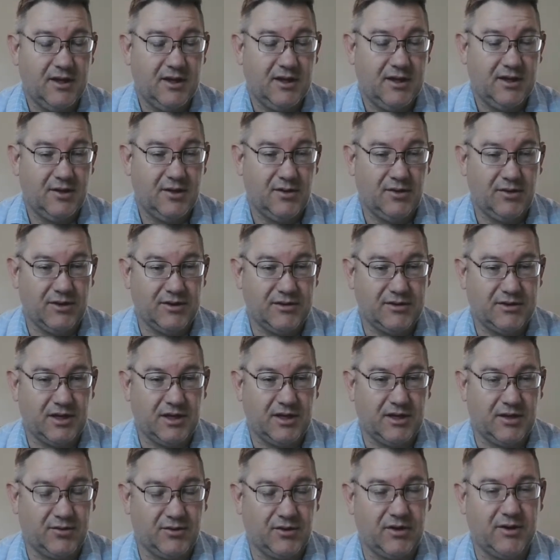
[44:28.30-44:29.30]
These
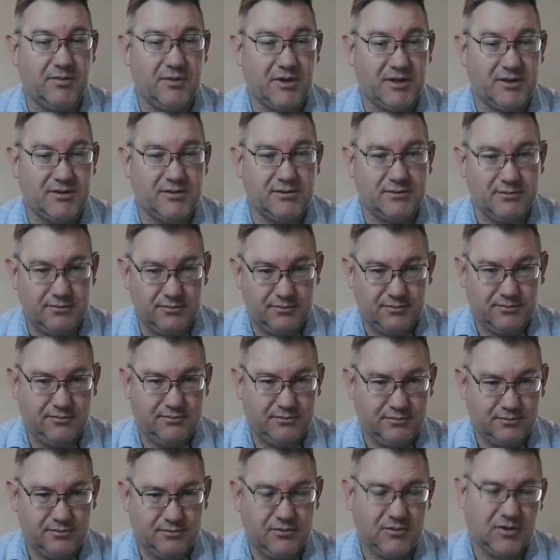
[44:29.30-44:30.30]
agreements,
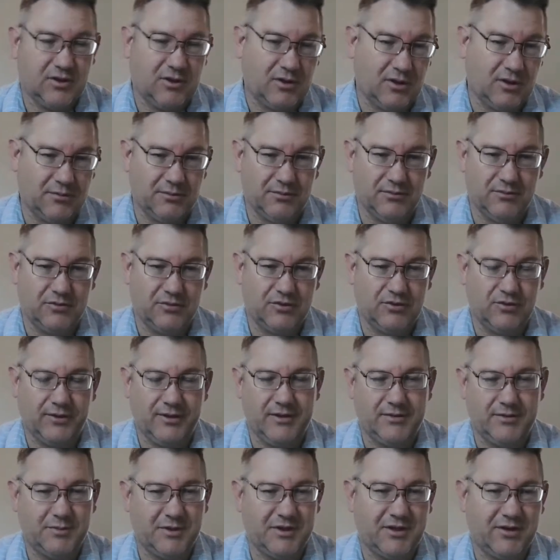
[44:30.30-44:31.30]
we can call them
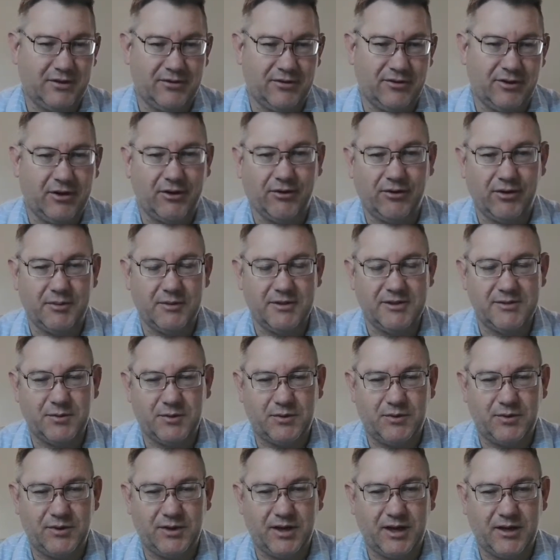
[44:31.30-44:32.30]
treaties, but they're agreements
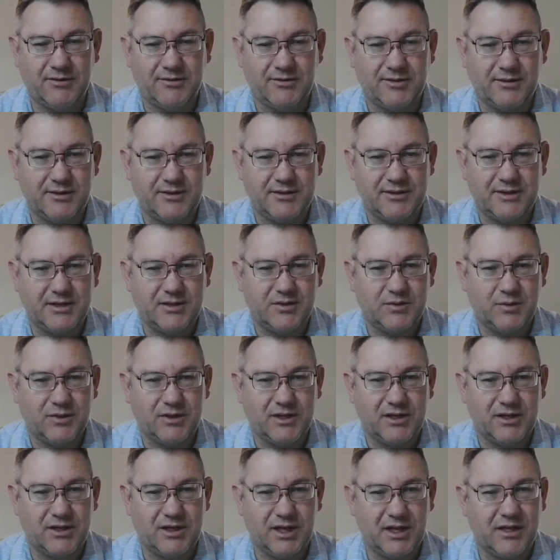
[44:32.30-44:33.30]
between the IRS and the states where
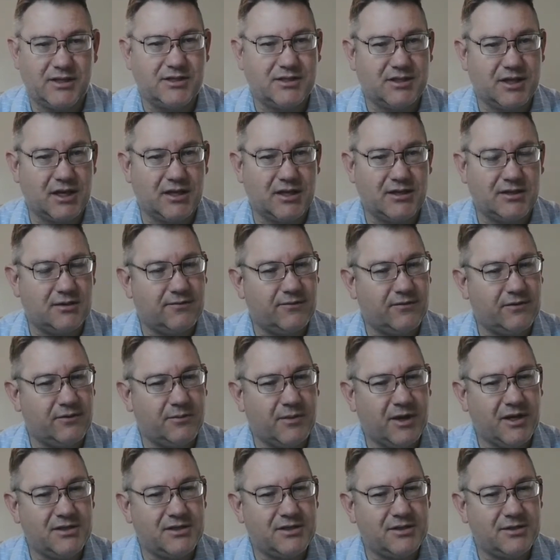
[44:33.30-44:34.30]
they exchange
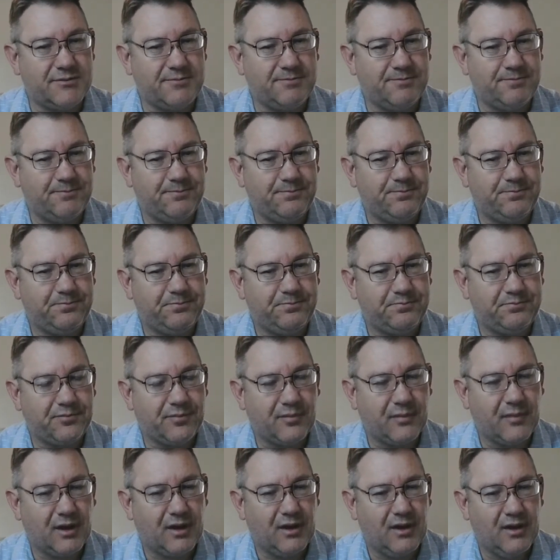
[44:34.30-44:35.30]
information.
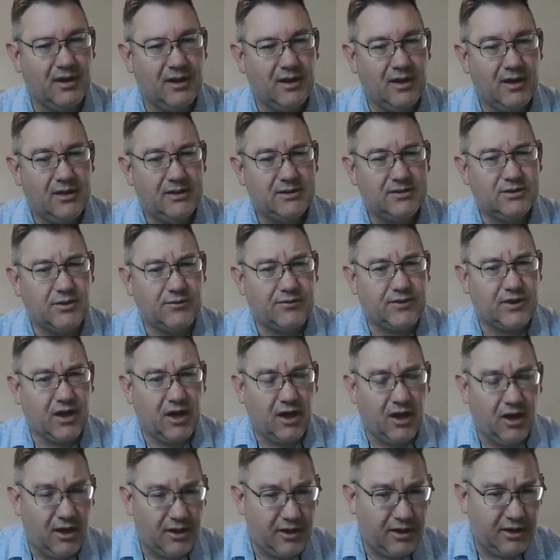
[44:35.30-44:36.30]
So if the
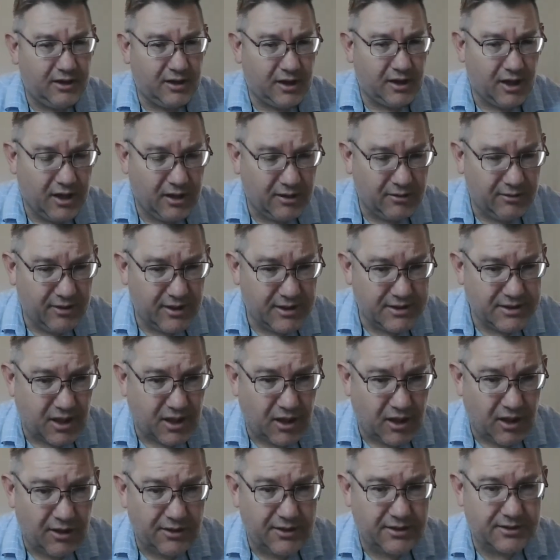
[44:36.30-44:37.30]
IRS
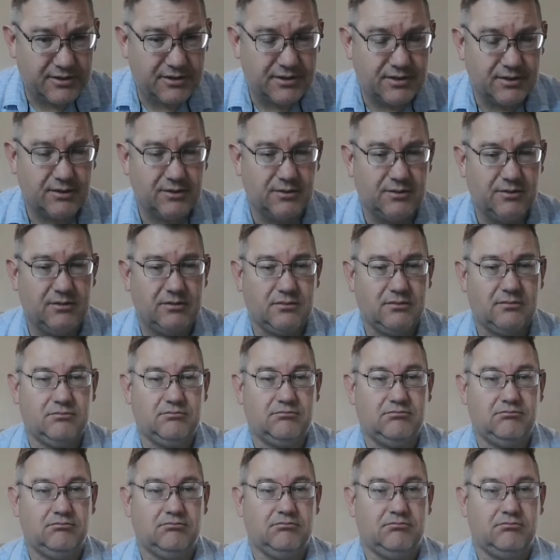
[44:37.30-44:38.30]
audits you,
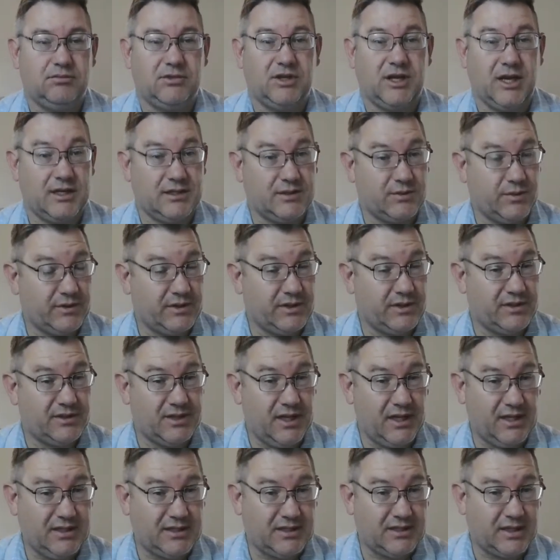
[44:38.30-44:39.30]
guess what the
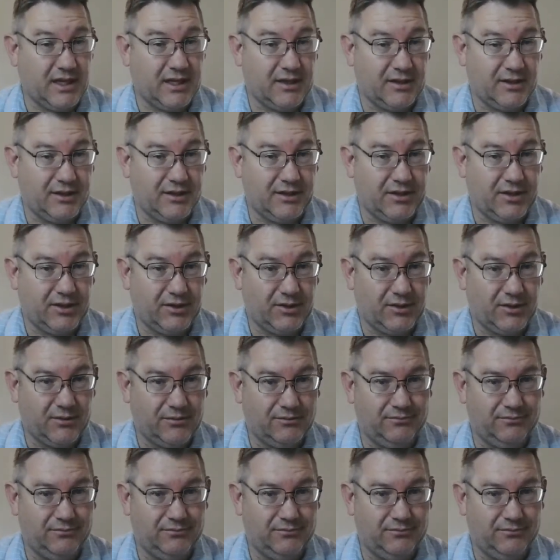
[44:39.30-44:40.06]
state's likely to do?